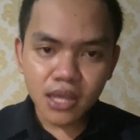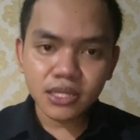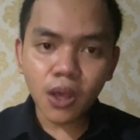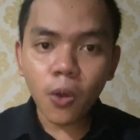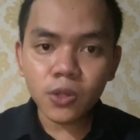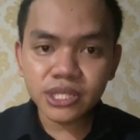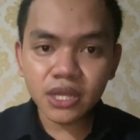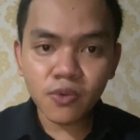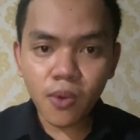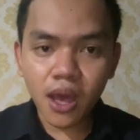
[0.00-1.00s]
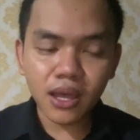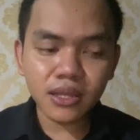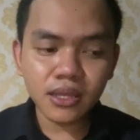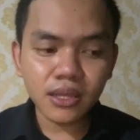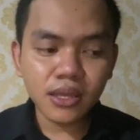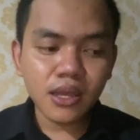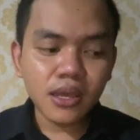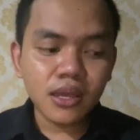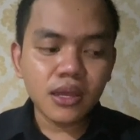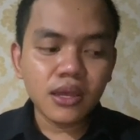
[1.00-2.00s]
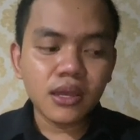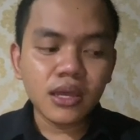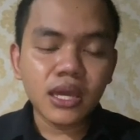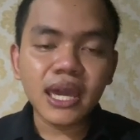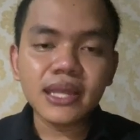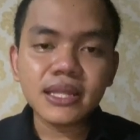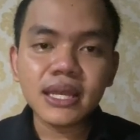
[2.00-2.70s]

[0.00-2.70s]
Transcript: the old Jin Wang. It